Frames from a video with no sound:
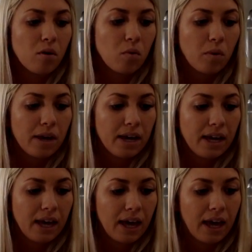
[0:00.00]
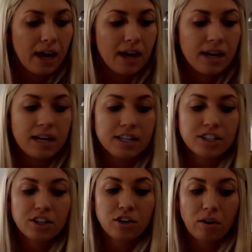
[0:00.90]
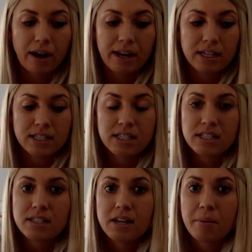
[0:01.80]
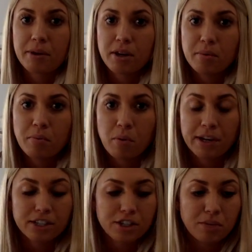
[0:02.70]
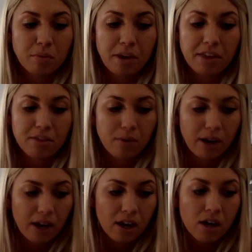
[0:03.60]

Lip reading: We can integrate W.2.3,